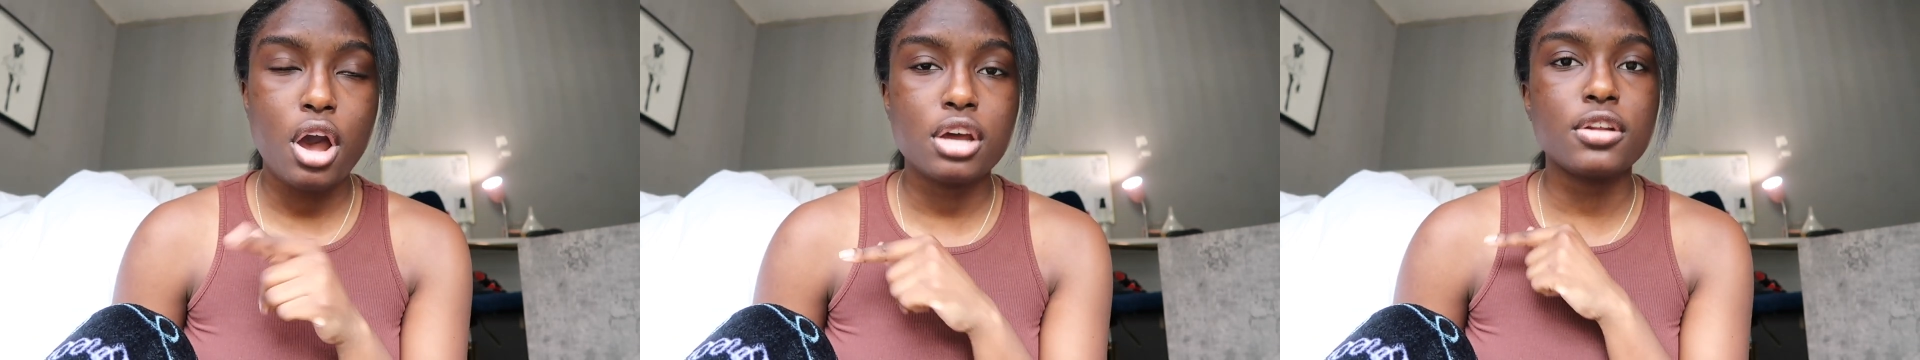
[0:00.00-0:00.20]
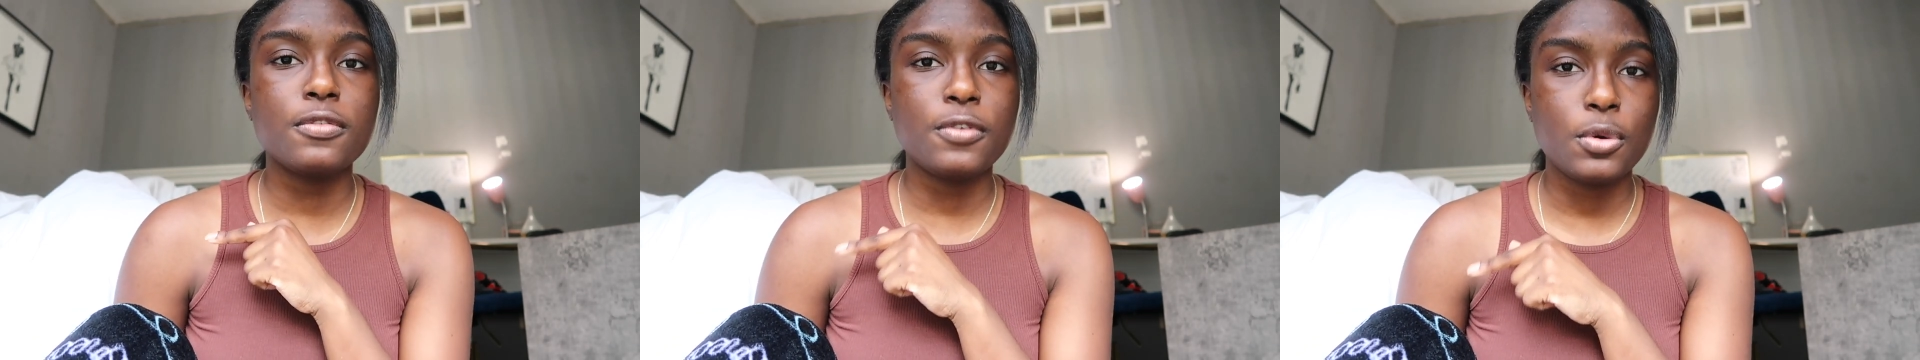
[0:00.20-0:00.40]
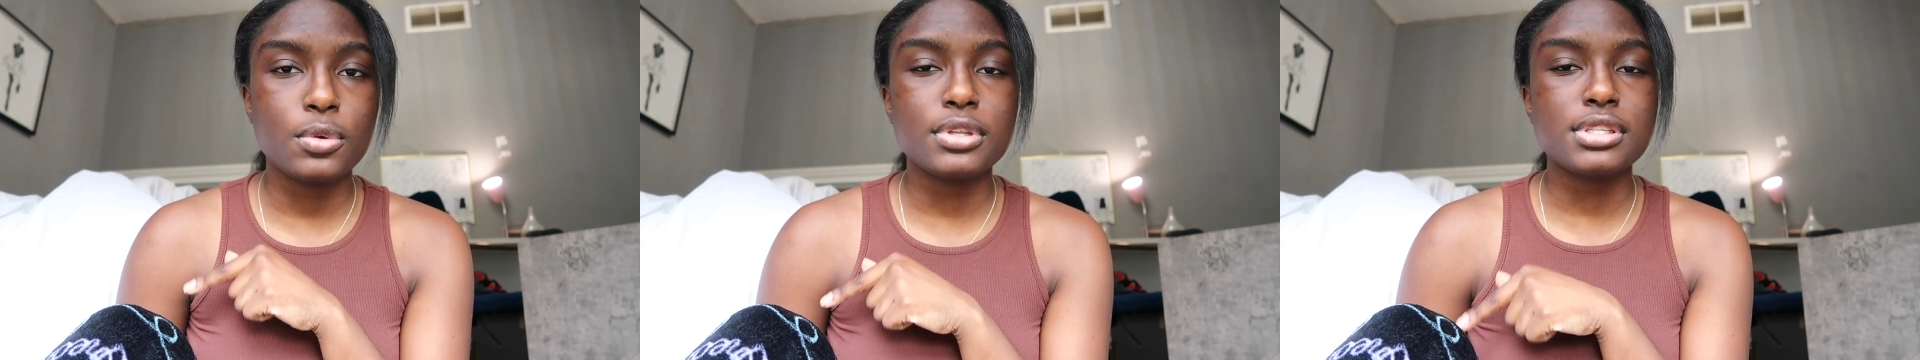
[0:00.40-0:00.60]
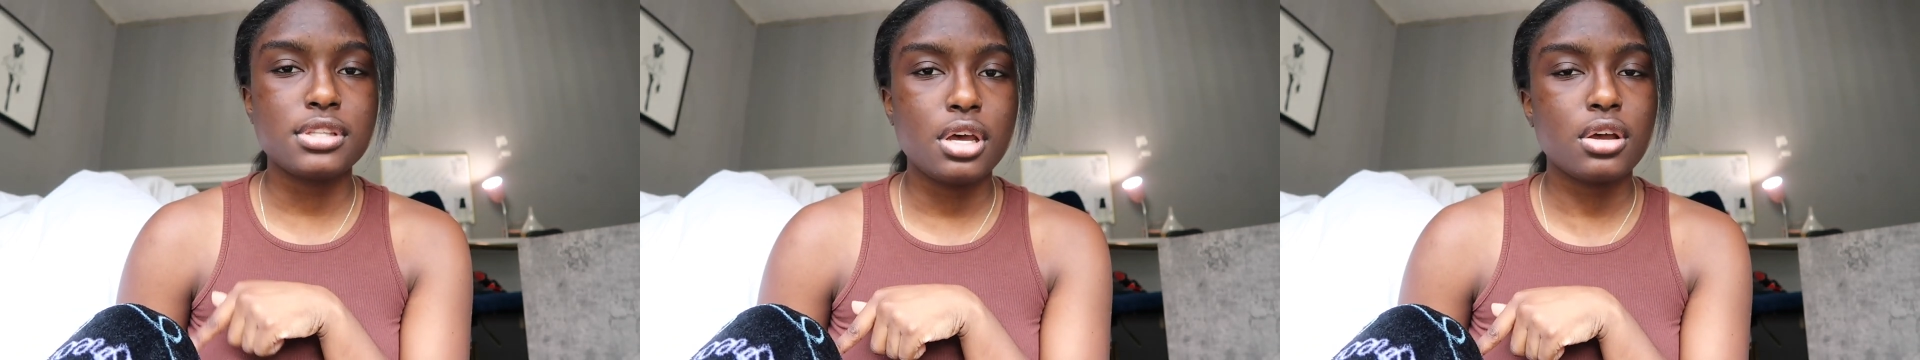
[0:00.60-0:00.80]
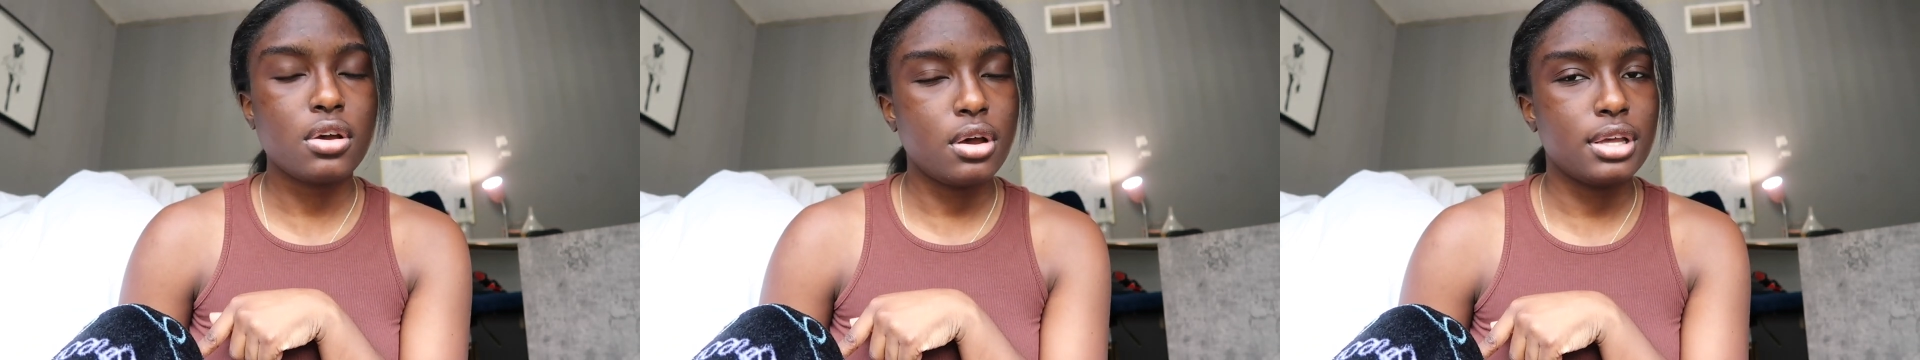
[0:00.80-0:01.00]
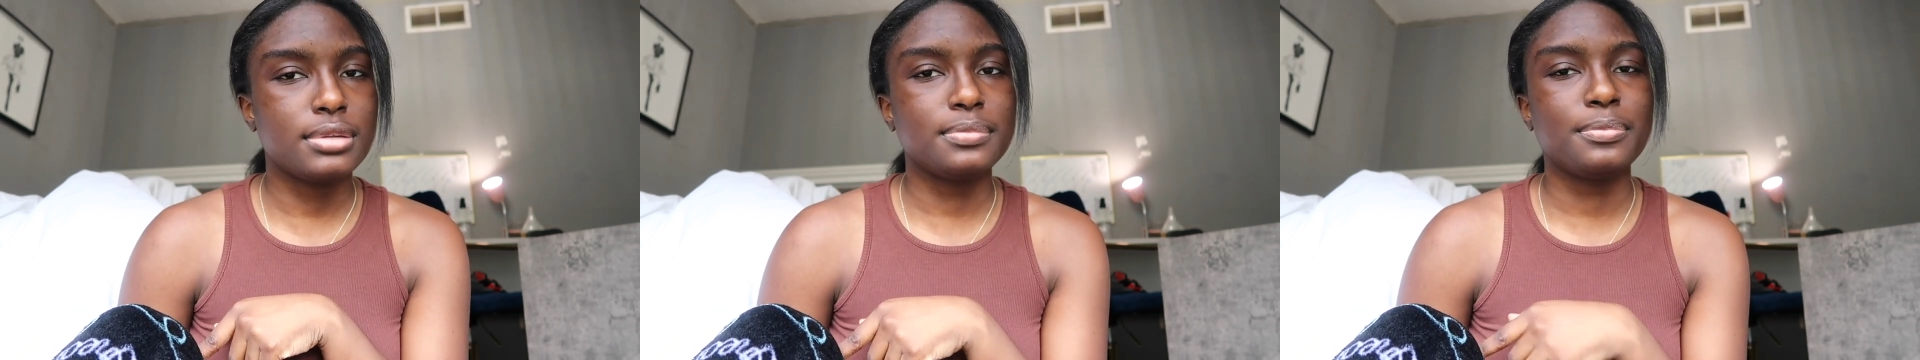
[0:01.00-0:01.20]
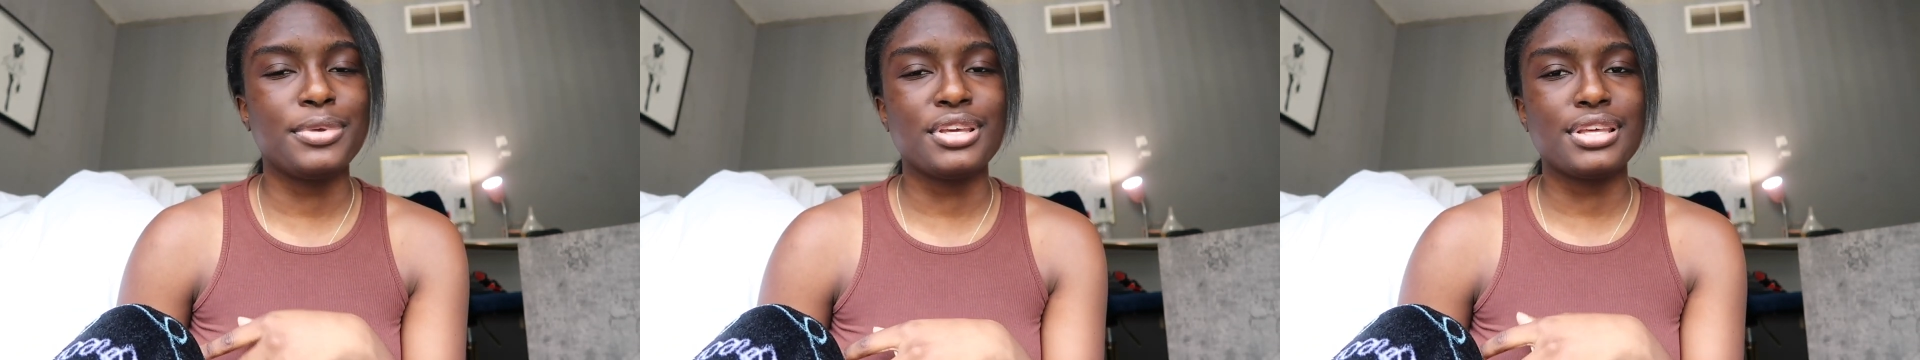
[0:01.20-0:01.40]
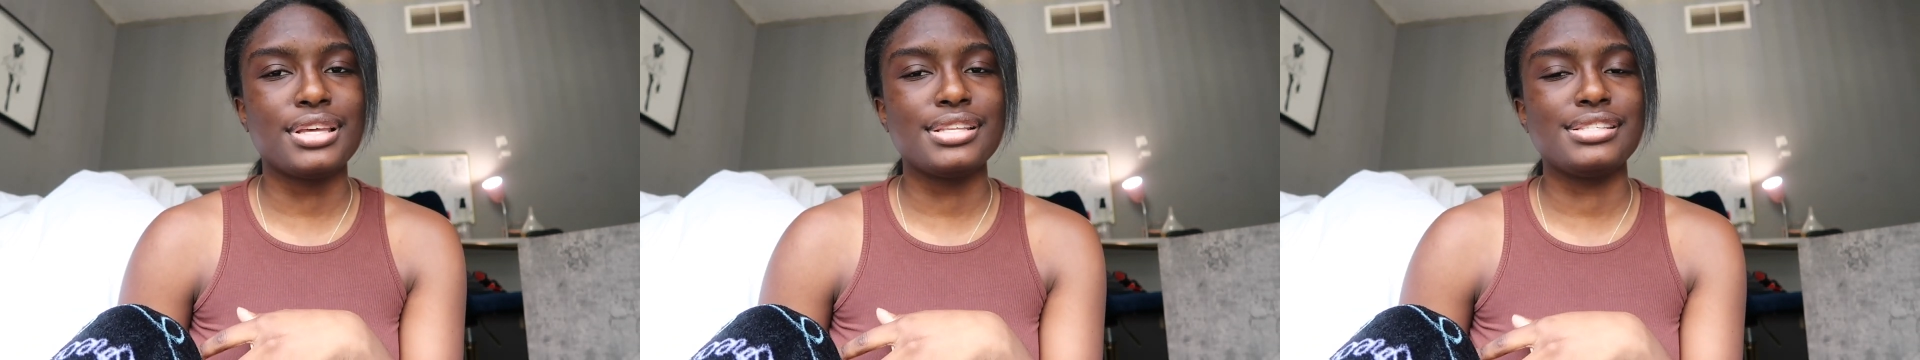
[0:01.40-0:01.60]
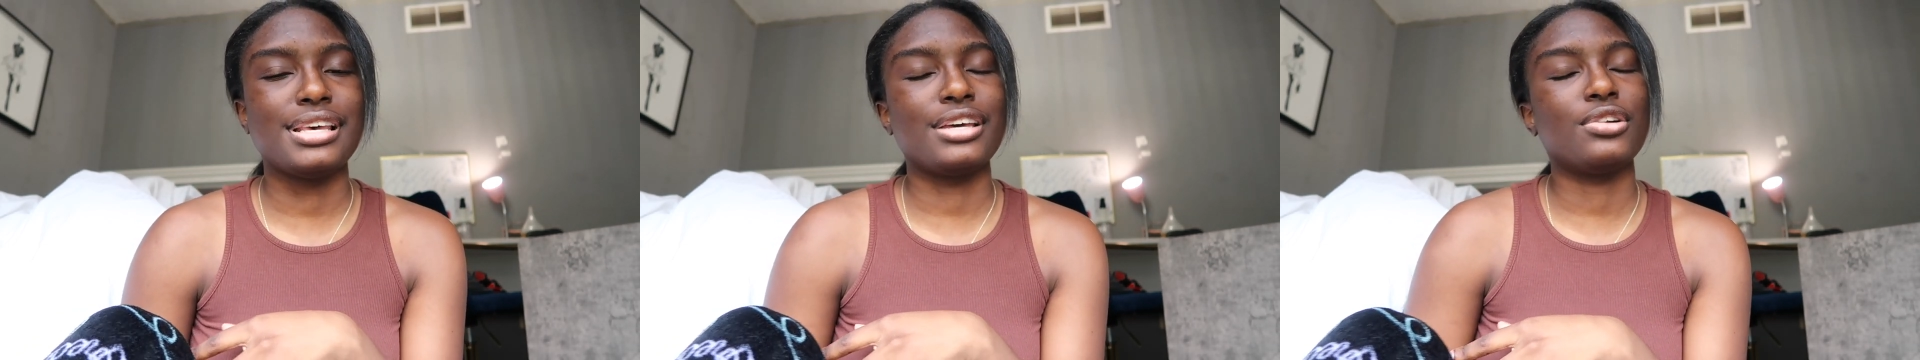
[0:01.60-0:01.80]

autofocus lock on because